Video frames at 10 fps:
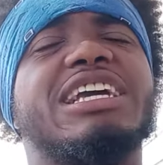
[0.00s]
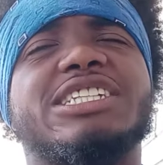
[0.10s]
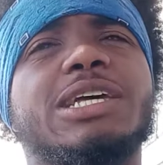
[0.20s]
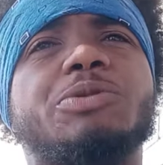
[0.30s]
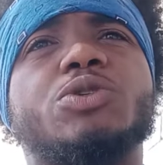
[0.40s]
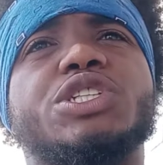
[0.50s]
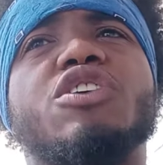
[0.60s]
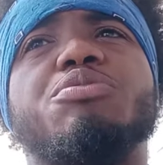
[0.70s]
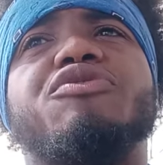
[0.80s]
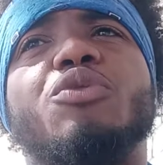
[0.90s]
Accept
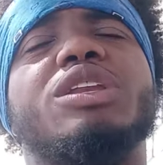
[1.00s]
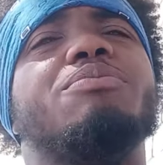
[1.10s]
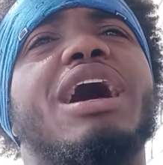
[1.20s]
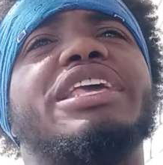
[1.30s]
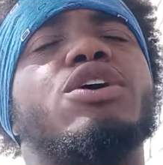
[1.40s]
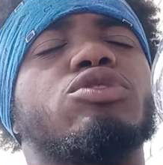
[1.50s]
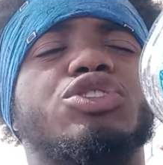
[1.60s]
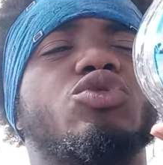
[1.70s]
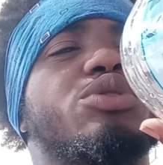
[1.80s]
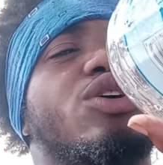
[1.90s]
yourself before anybody else
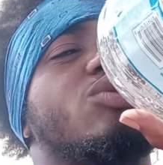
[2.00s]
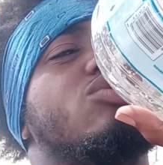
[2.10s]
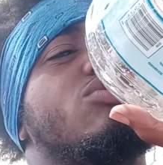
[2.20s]
do, bro.